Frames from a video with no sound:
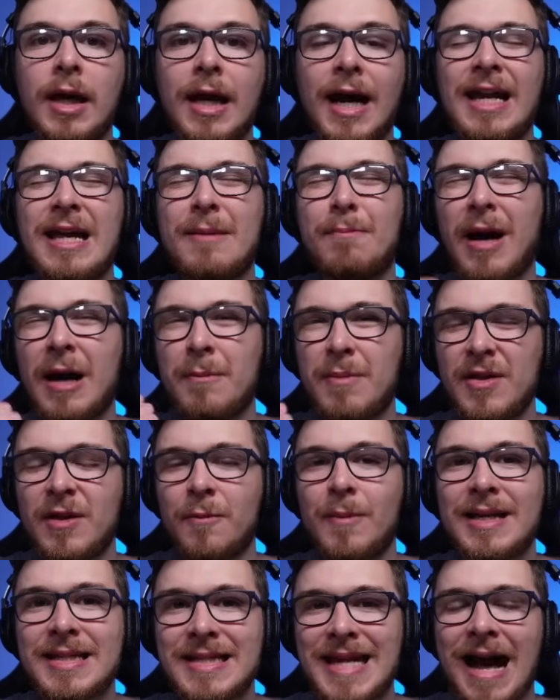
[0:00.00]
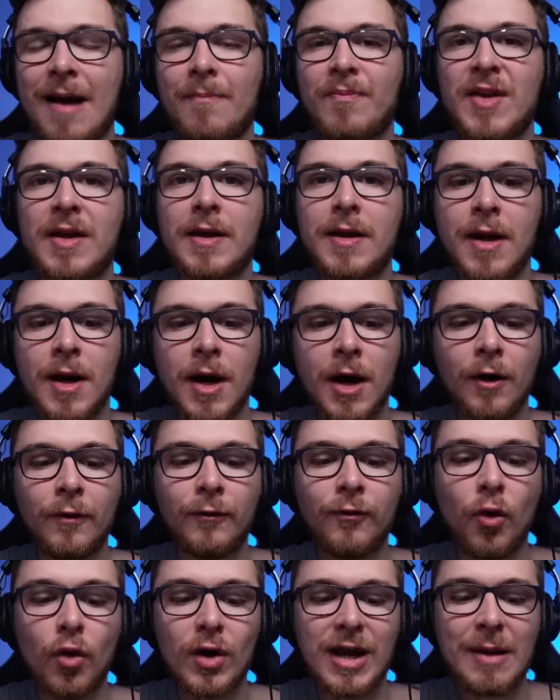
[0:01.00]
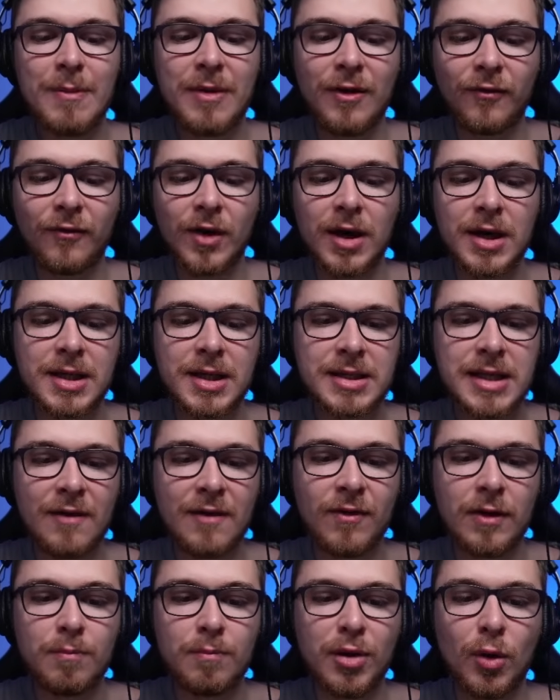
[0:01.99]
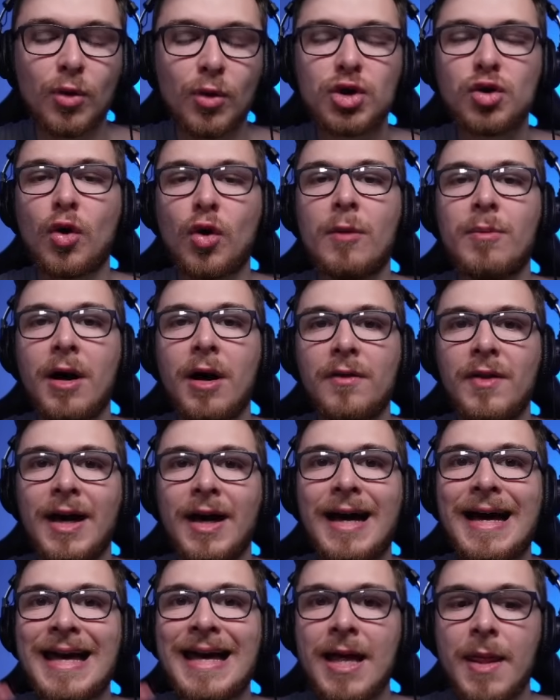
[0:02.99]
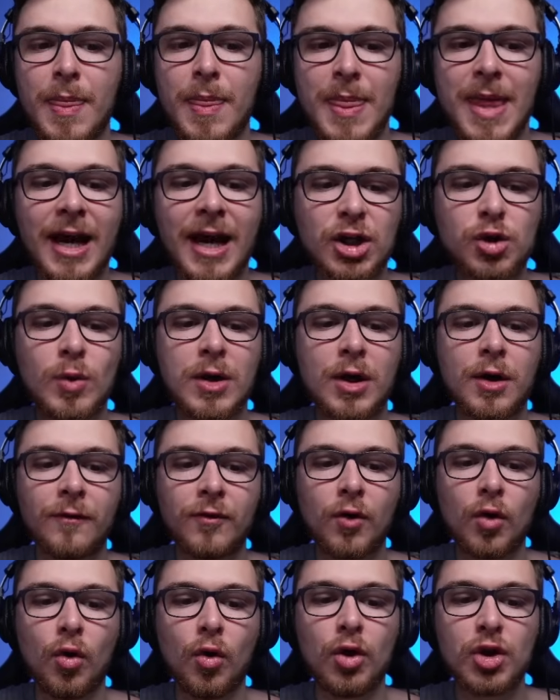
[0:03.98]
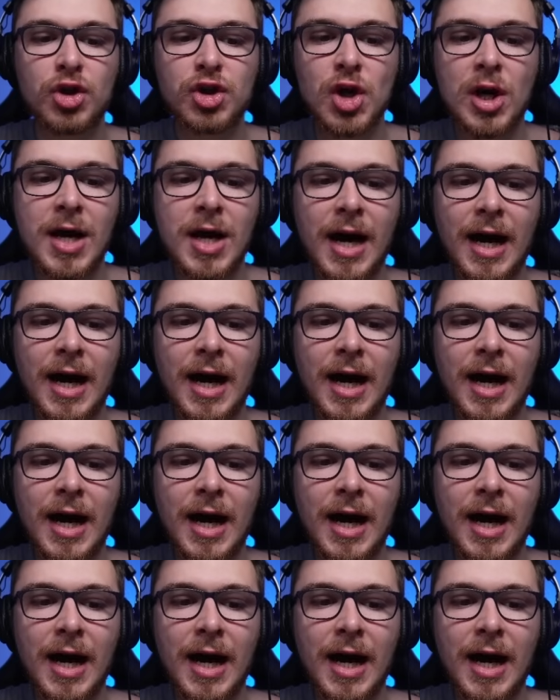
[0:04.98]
and he might be the best captain for Gameweek 37, but we'll talk about that next week, of course.